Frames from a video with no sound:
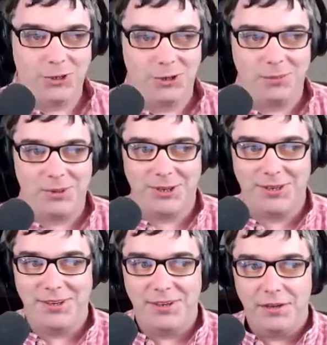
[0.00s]
really good,
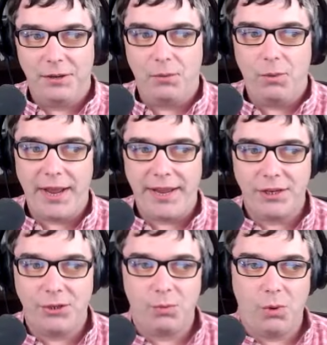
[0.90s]
brother. Why
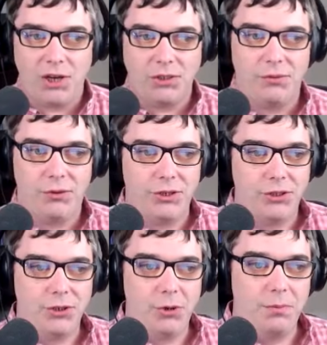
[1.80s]
is
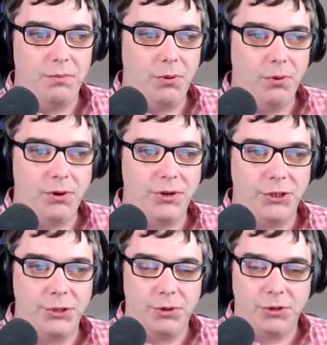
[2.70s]
watchfulness so
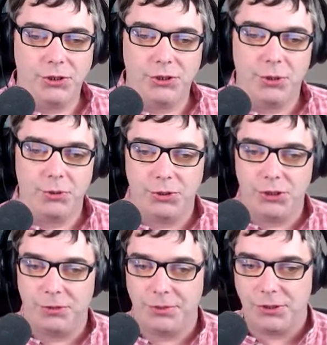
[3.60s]
important to our
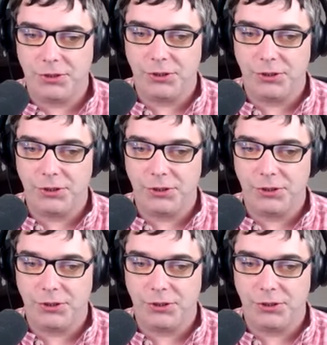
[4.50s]
stewardship as